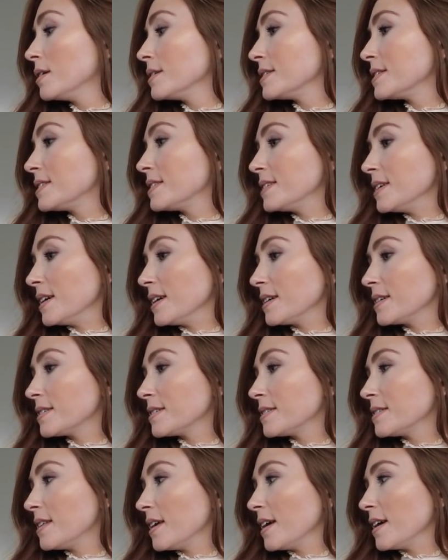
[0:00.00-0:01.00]

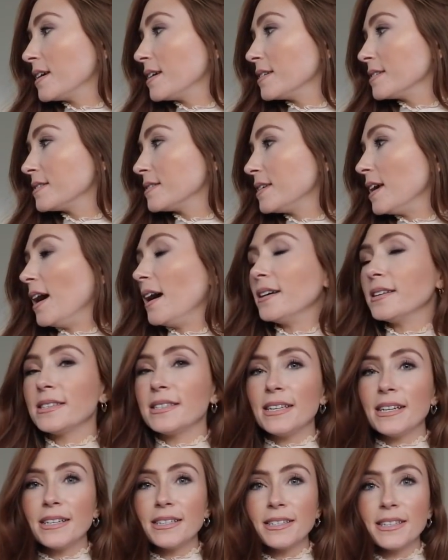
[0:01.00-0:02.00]
six things
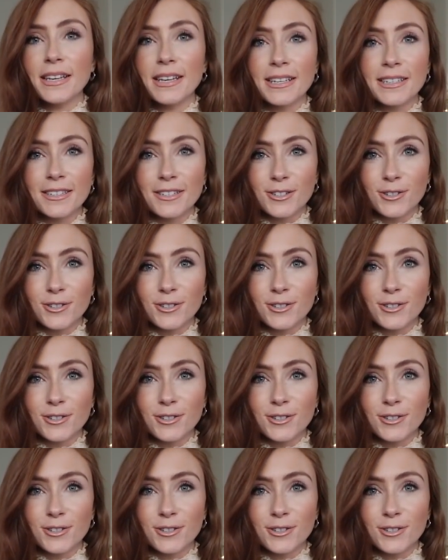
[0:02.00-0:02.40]
to